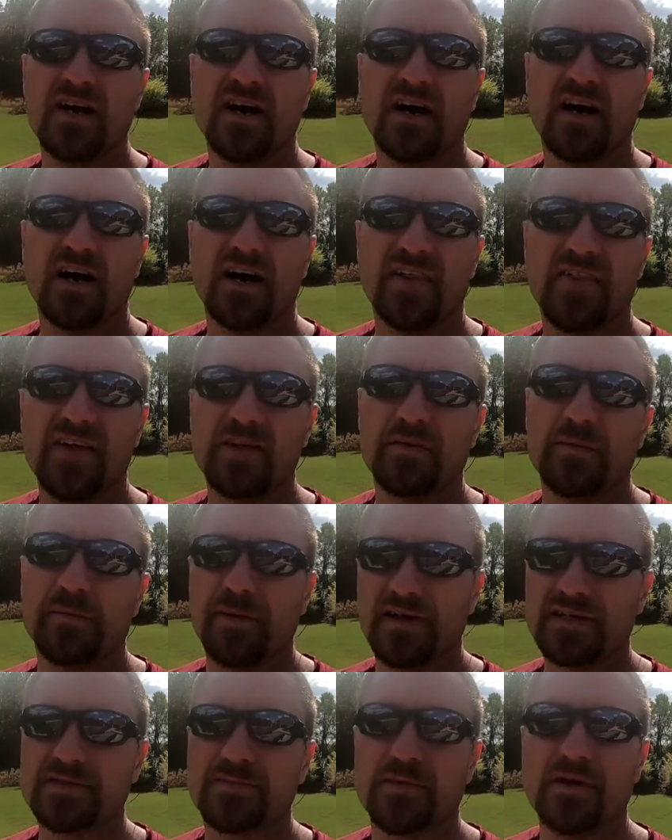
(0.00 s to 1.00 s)
Uh, I think the
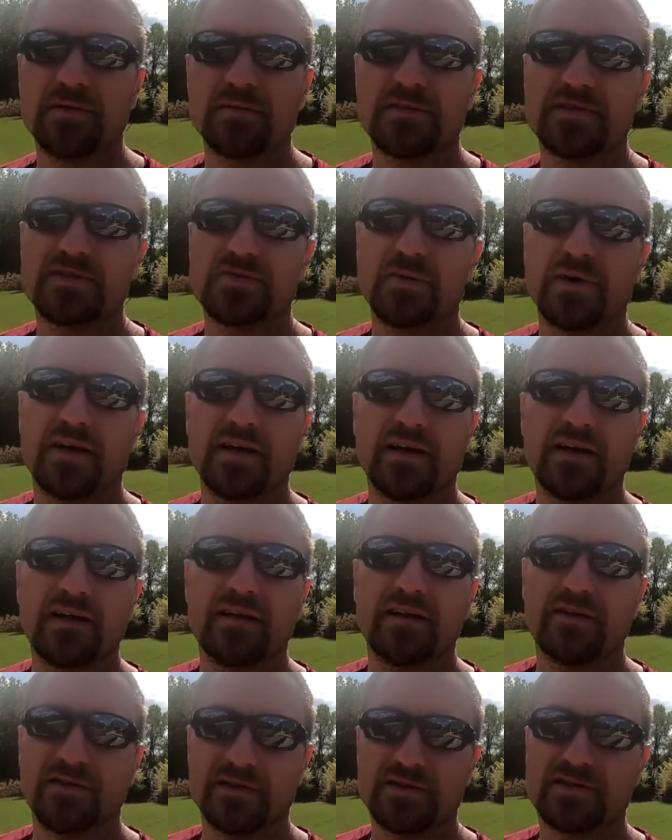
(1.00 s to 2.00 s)
biggest problem this
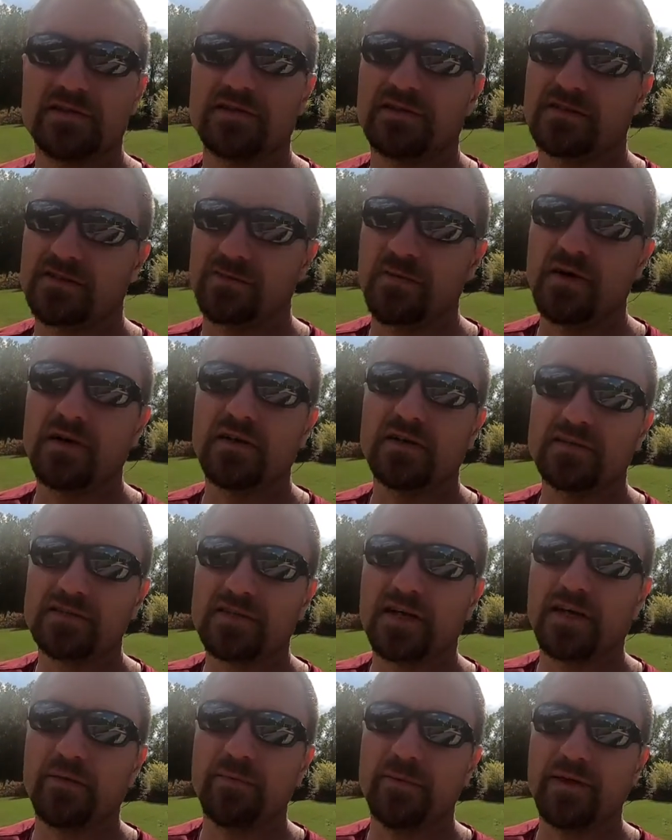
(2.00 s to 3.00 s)
weekend, or tomorrow, is
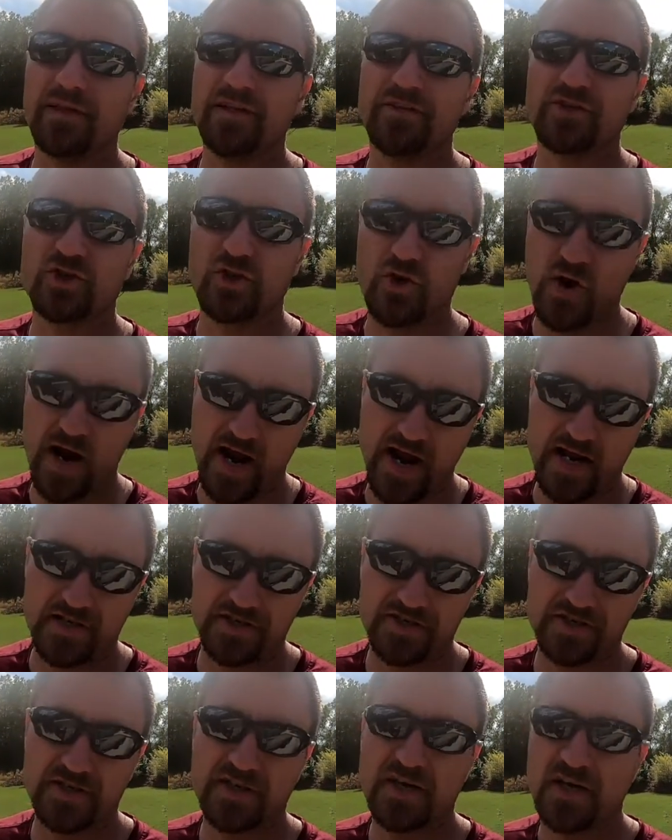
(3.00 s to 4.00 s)
gonna be
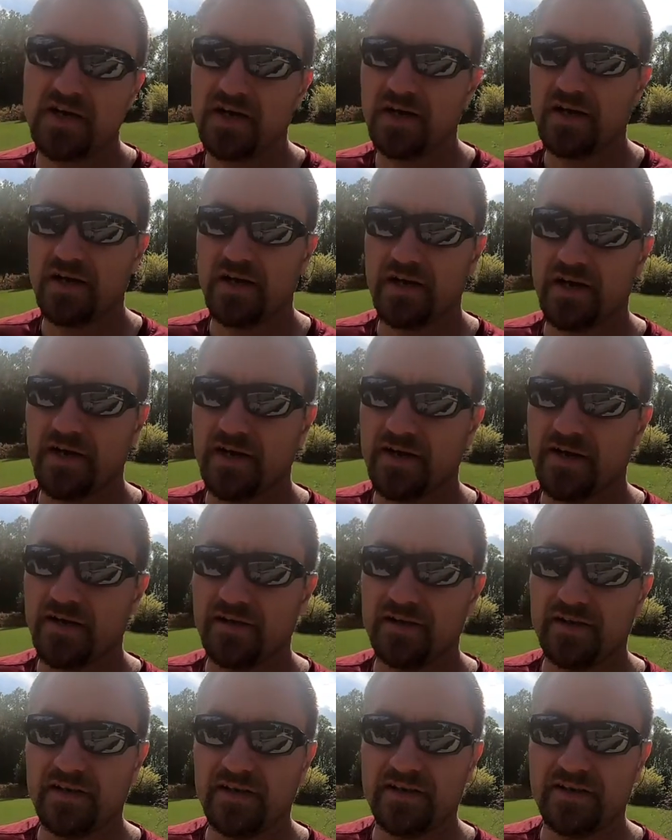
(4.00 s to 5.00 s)
trash. Uh,
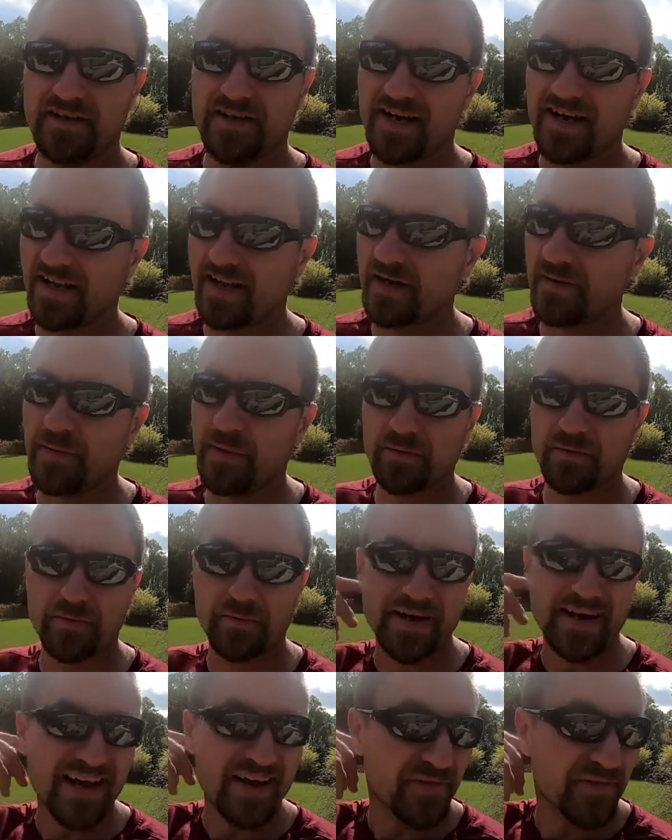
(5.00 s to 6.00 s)
not a lot of people have
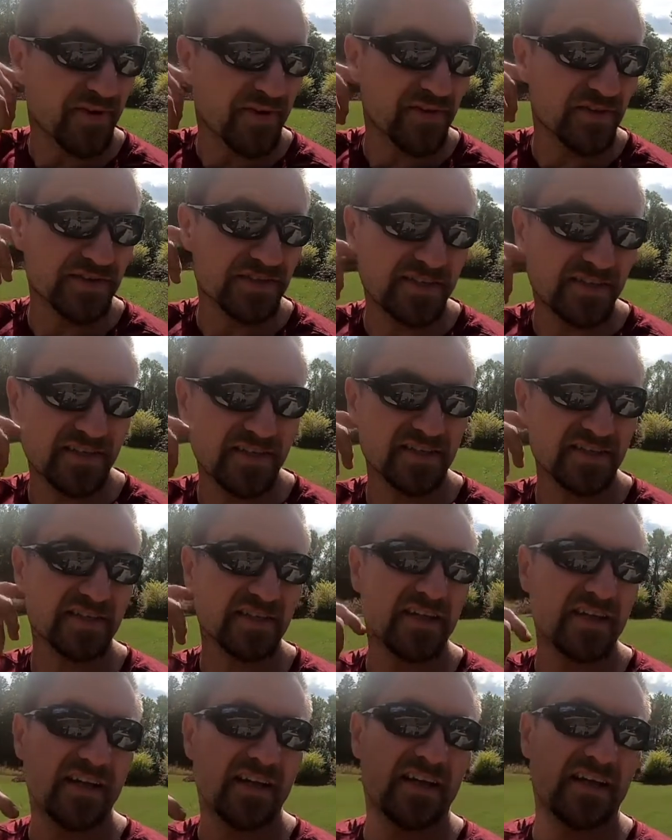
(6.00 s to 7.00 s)
been out there this year
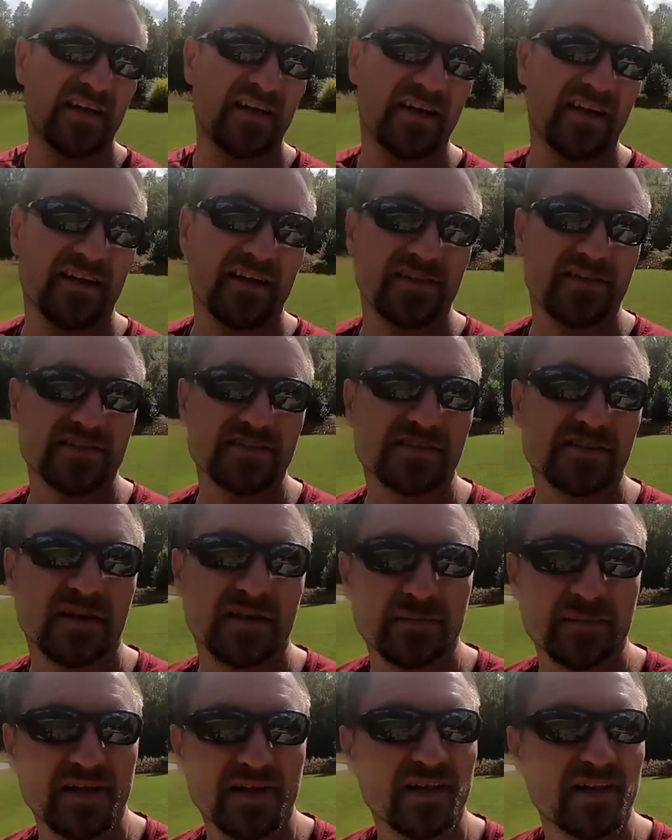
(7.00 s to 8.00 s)
and there's
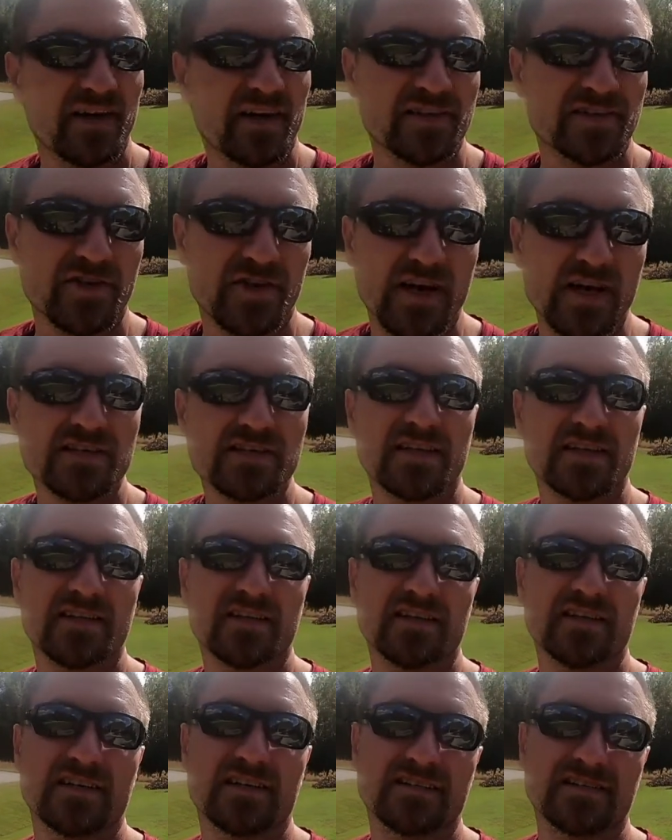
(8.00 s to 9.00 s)
going to be a lot of trash out
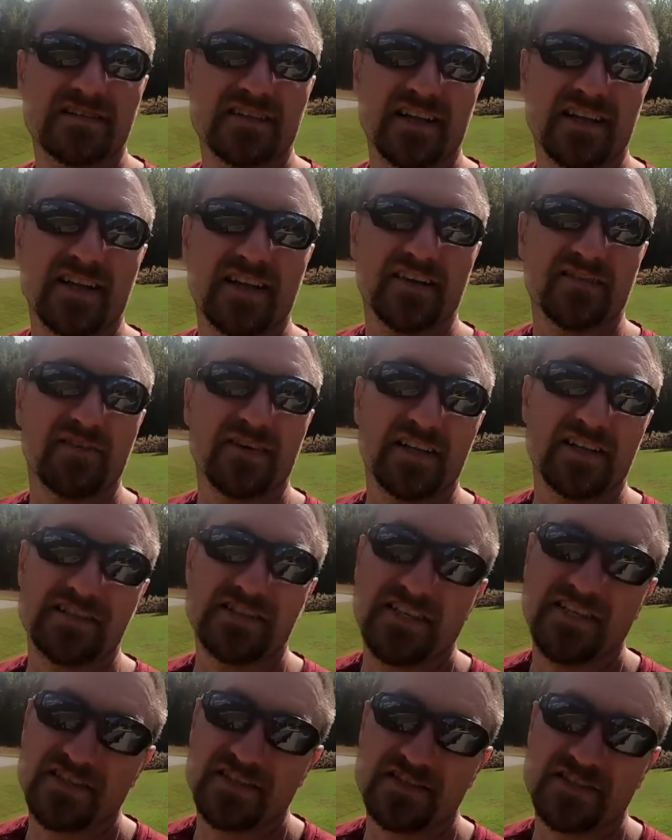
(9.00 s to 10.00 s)
there because not a lot of
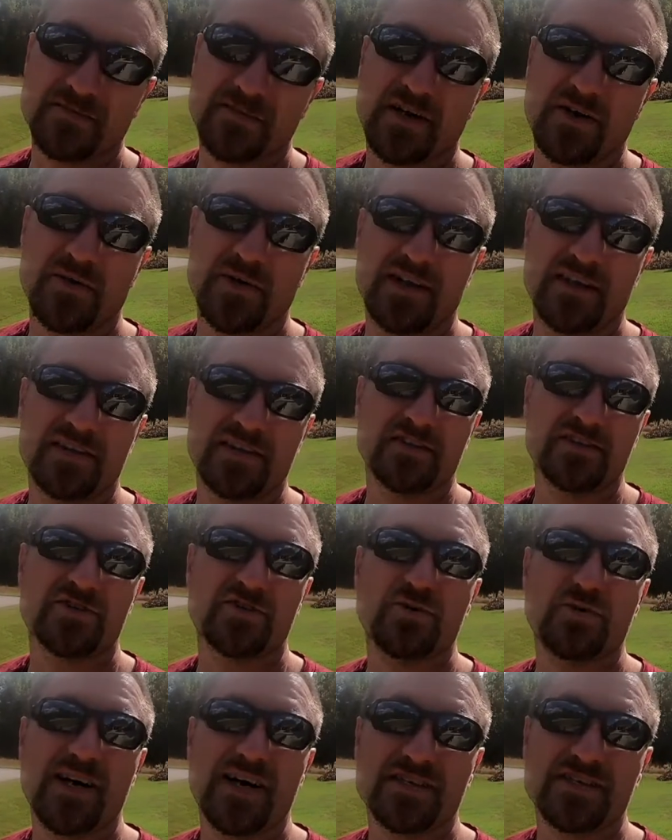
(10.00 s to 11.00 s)
volunteers have been going out there
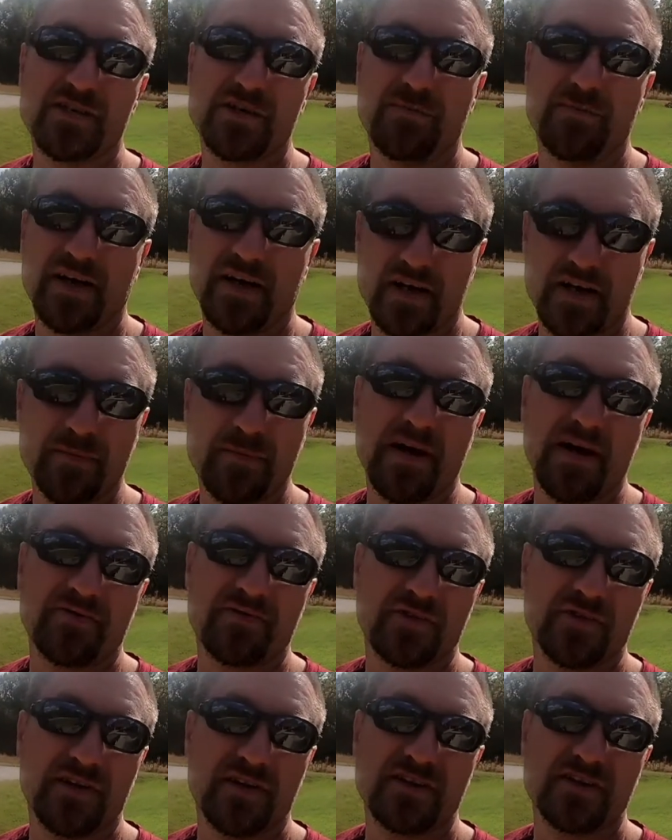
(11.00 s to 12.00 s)
to actually pick up
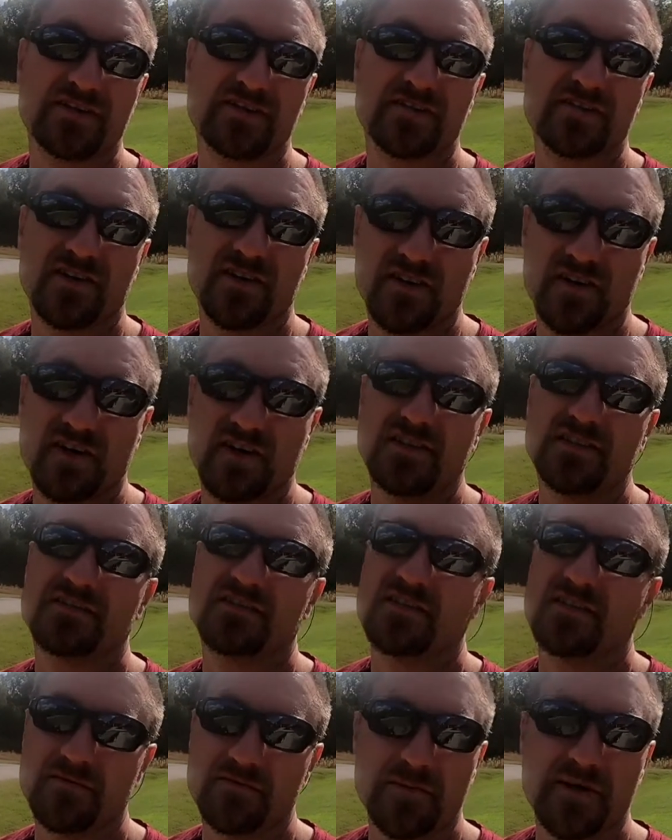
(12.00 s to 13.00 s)
after these sorry
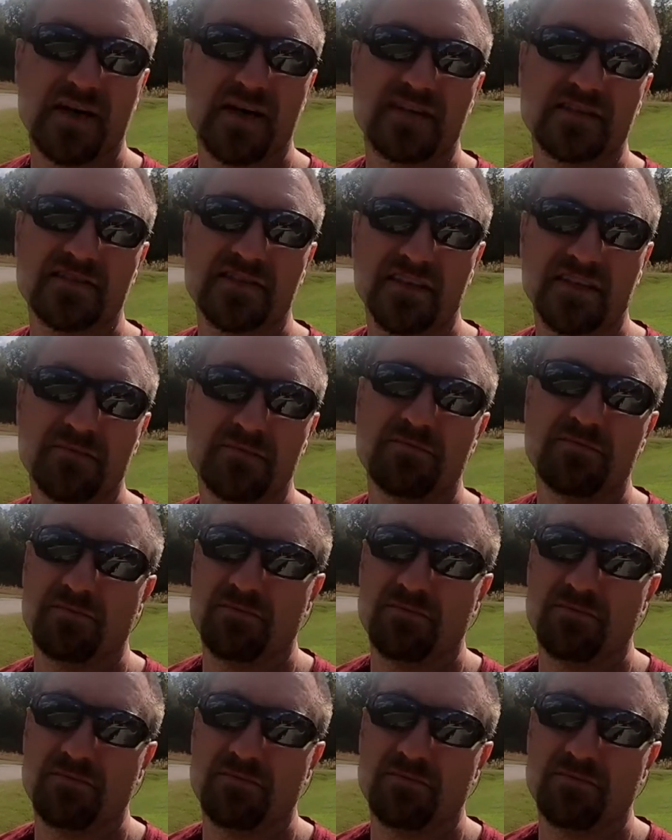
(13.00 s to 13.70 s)
scumbags that